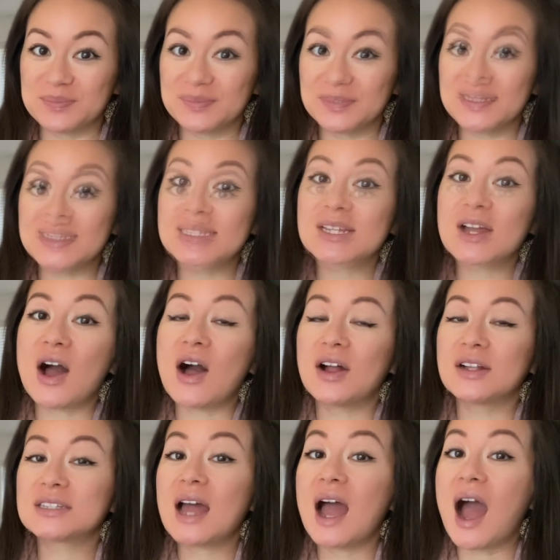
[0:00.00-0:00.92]
It's
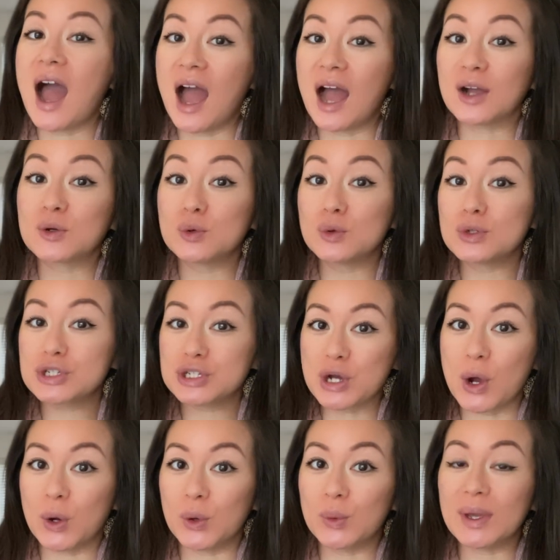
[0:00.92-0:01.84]
called Ha Gu
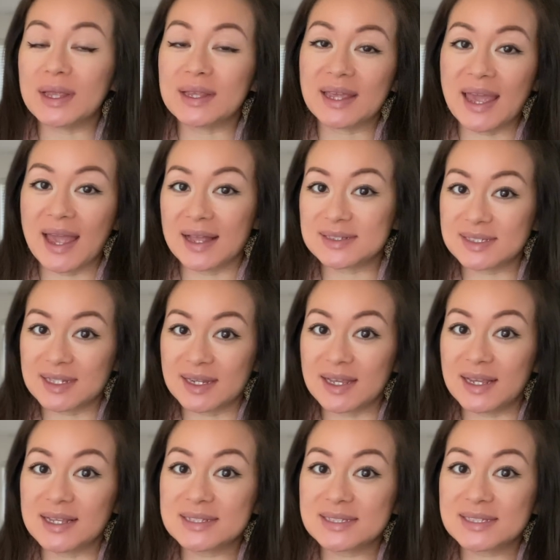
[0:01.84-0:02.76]
Chou in
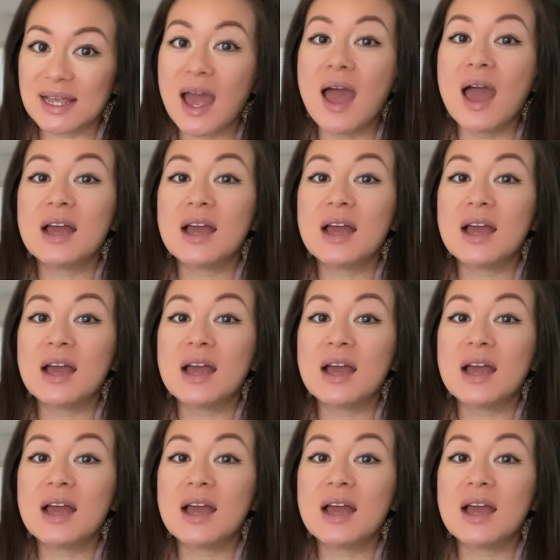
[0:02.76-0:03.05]
Cantonese,